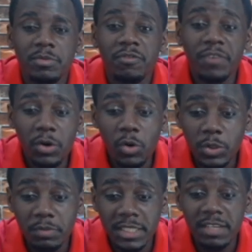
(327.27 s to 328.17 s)

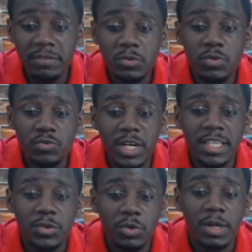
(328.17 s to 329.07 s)
Weghorst makes a very good run
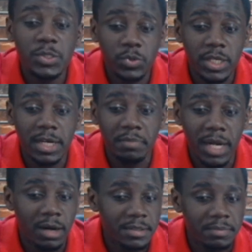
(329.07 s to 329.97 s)
that no one is talking
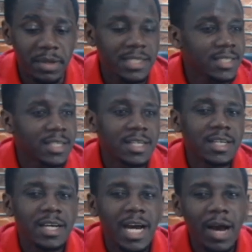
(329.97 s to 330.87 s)
about. But
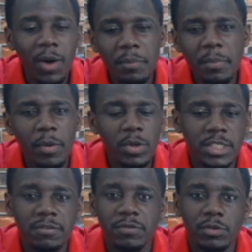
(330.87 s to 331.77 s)
how are people
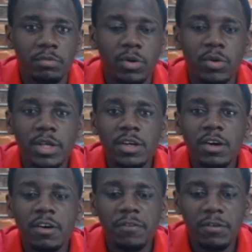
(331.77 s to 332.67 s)
watching football?
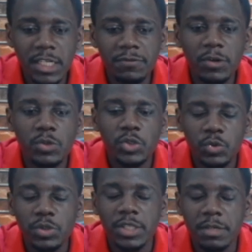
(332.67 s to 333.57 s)
For Rashford to
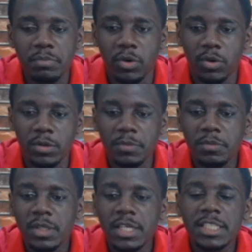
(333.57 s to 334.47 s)
shoot that ball,
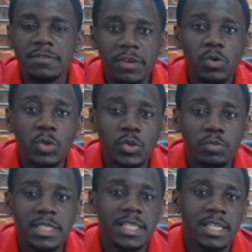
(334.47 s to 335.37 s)
it's Weghorst who
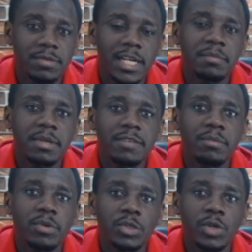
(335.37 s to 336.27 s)
makes that run. And I believe
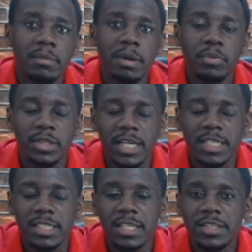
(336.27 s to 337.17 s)
I'm going to come up with
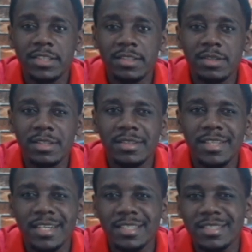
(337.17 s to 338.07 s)

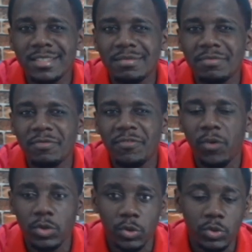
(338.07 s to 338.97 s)
that
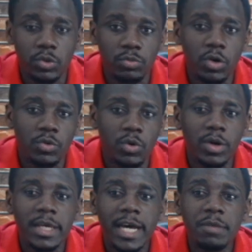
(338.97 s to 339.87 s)
photo tomorrow
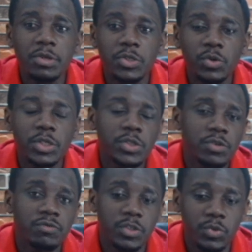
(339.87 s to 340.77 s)
and really show it to
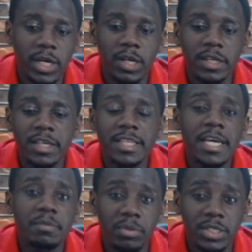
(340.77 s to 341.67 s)
you very well, the
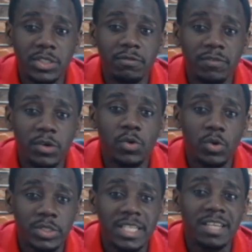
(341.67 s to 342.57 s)
importance of
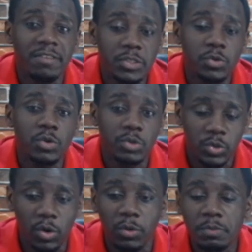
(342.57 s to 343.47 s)
Weghorst in the first goal we
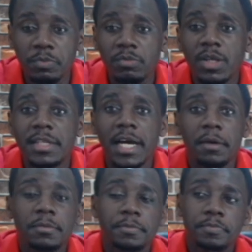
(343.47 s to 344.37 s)
score.
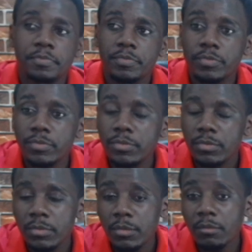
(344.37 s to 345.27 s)
Now,
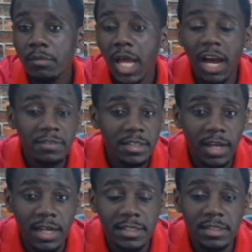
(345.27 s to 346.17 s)
after
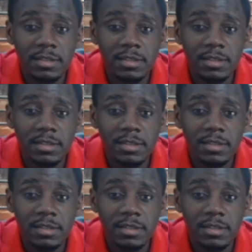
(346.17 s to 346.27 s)
that,